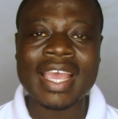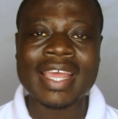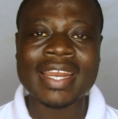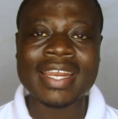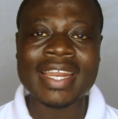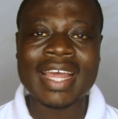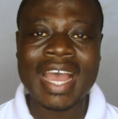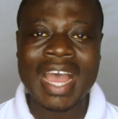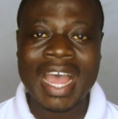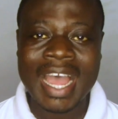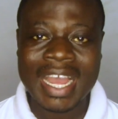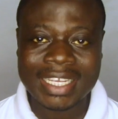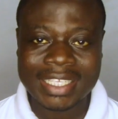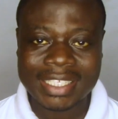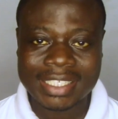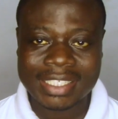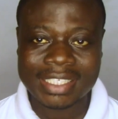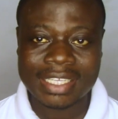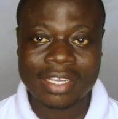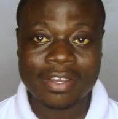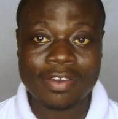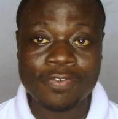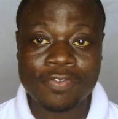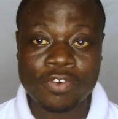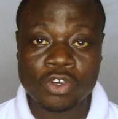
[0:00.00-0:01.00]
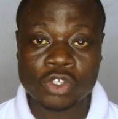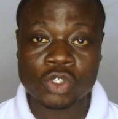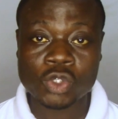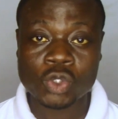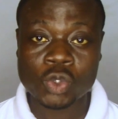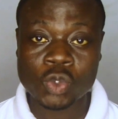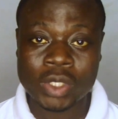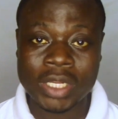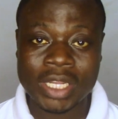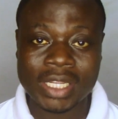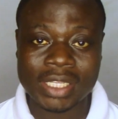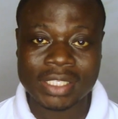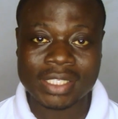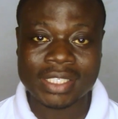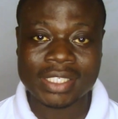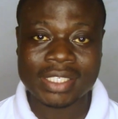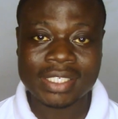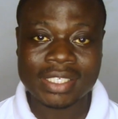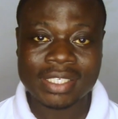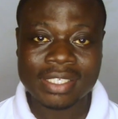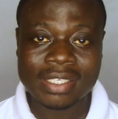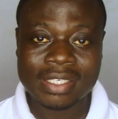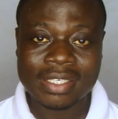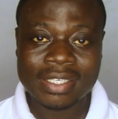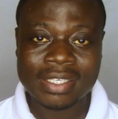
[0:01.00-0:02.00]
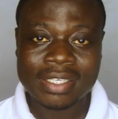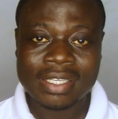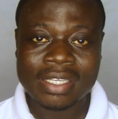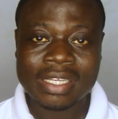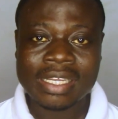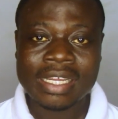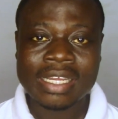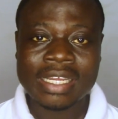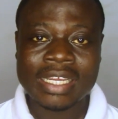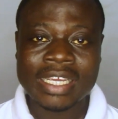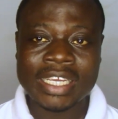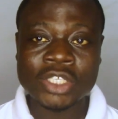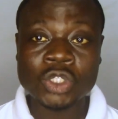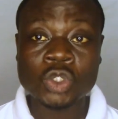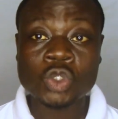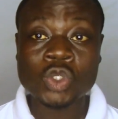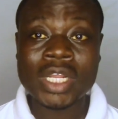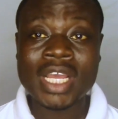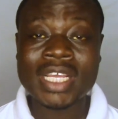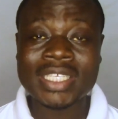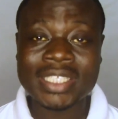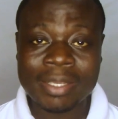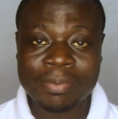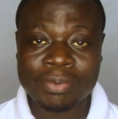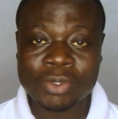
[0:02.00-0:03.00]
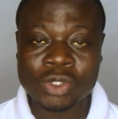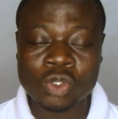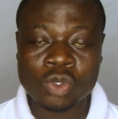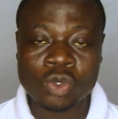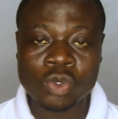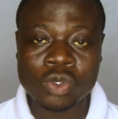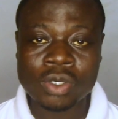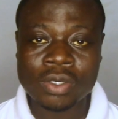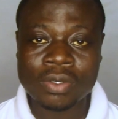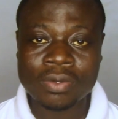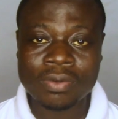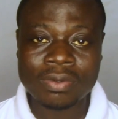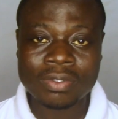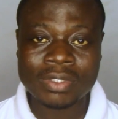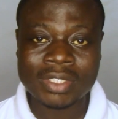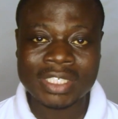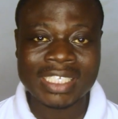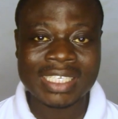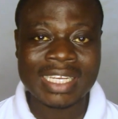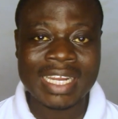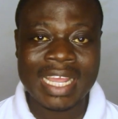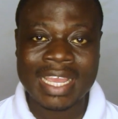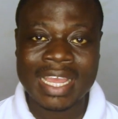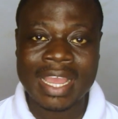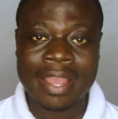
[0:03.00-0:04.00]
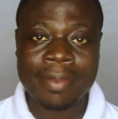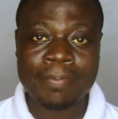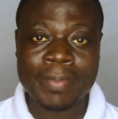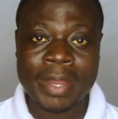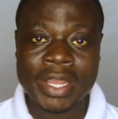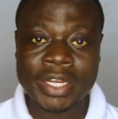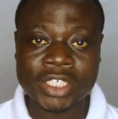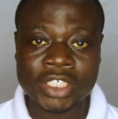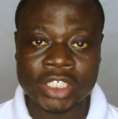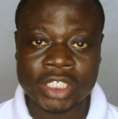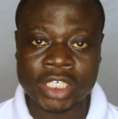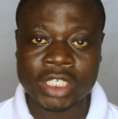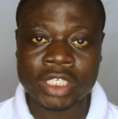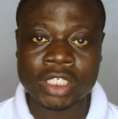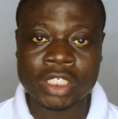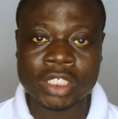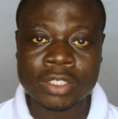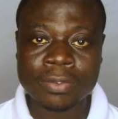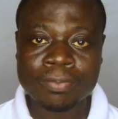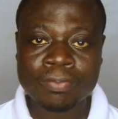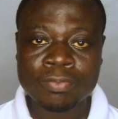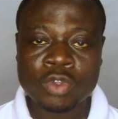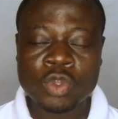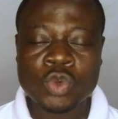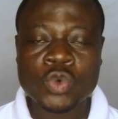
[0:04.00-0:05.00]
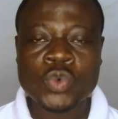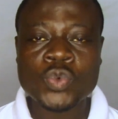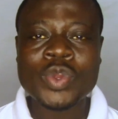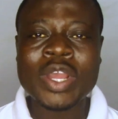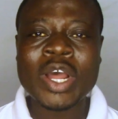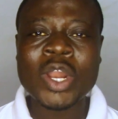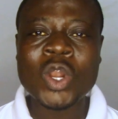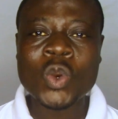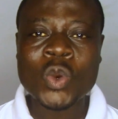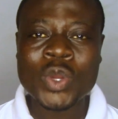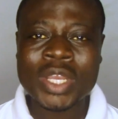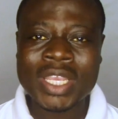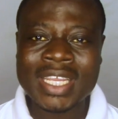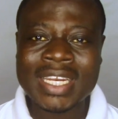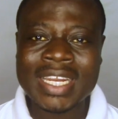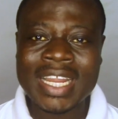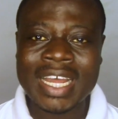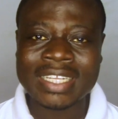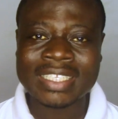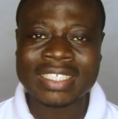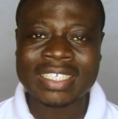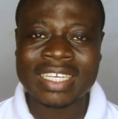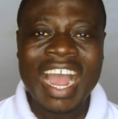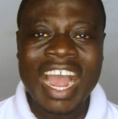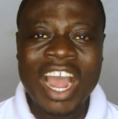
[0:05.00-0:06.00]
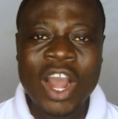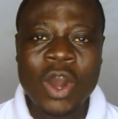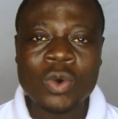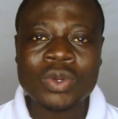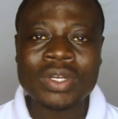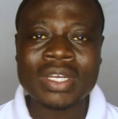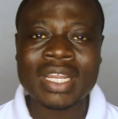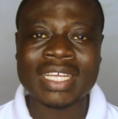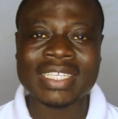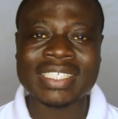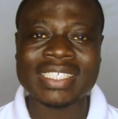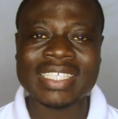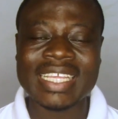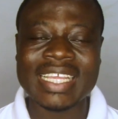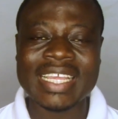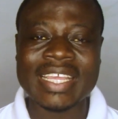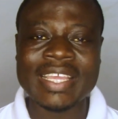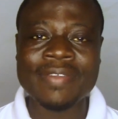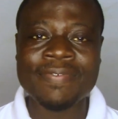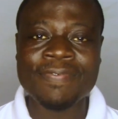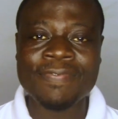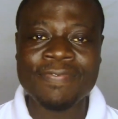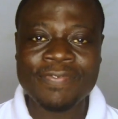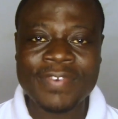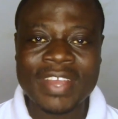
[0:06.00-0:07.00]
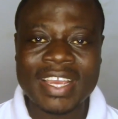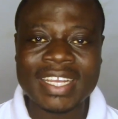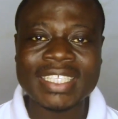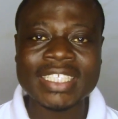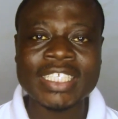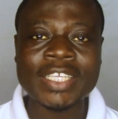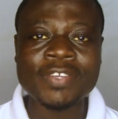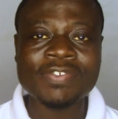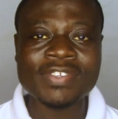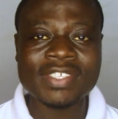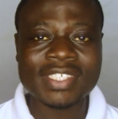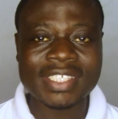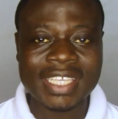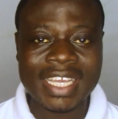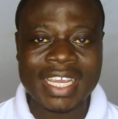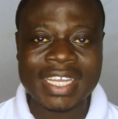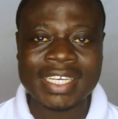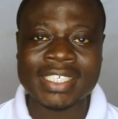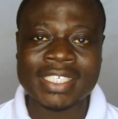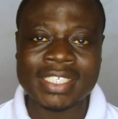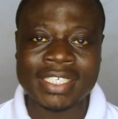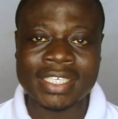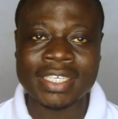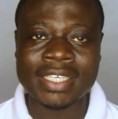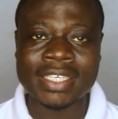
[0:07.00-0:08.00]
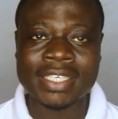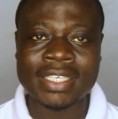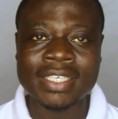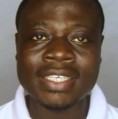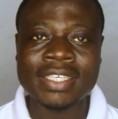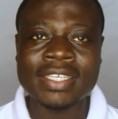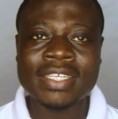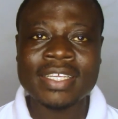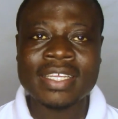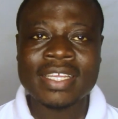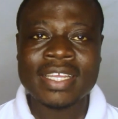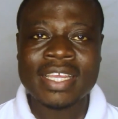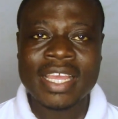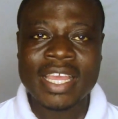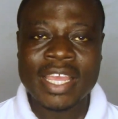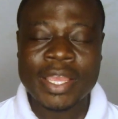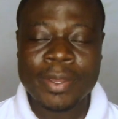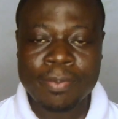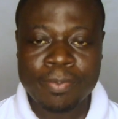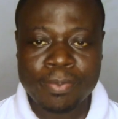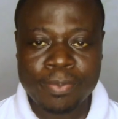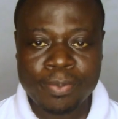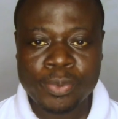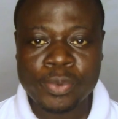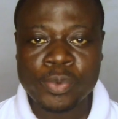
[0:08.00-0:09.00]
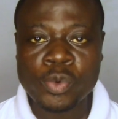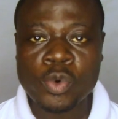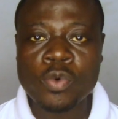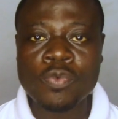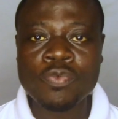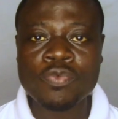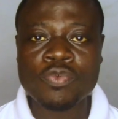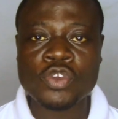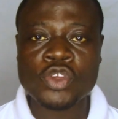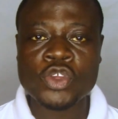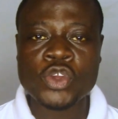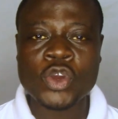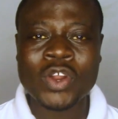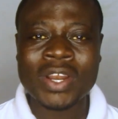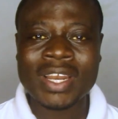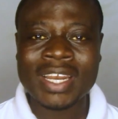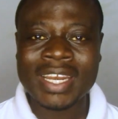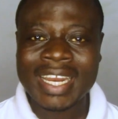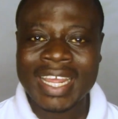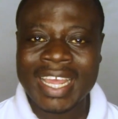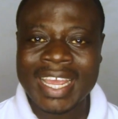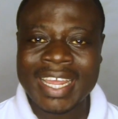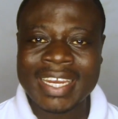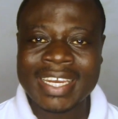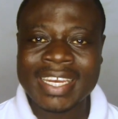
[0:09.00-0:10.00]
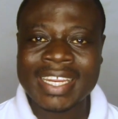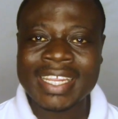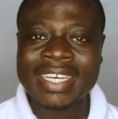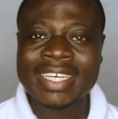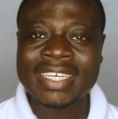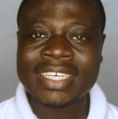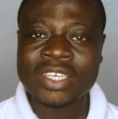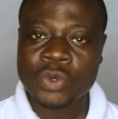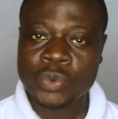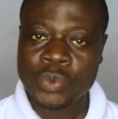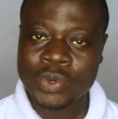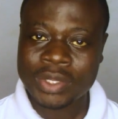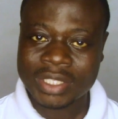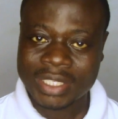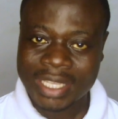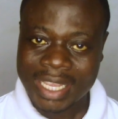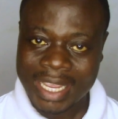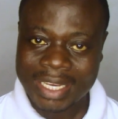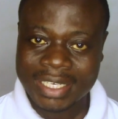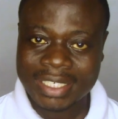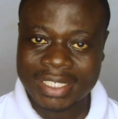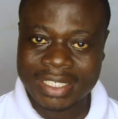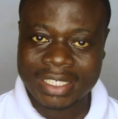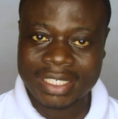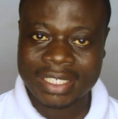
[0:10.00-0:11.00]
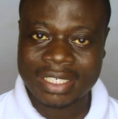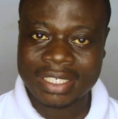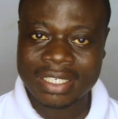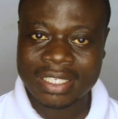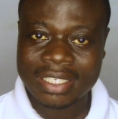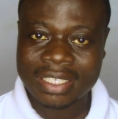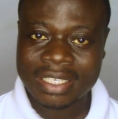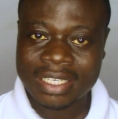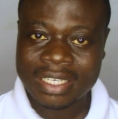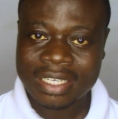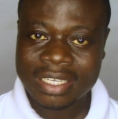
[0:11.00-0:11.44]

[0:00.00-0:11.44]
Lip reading: and Hacks for Students. In today's episode, just like I mentioned, we are looking at how does effective studying improve your learning retention.